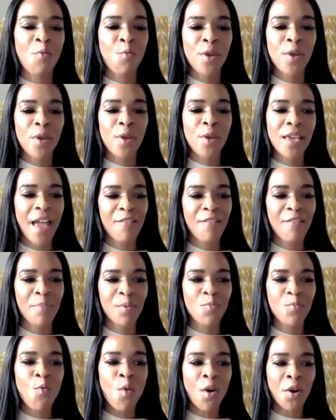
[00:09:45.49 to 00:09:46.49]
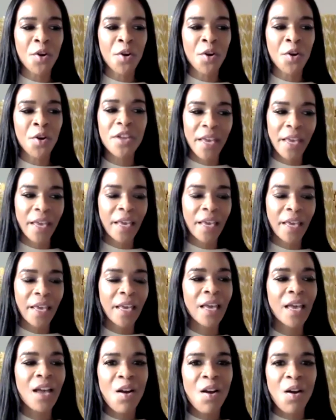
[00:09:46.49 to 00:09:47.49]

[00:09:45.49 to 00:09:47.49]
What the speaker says: we have been working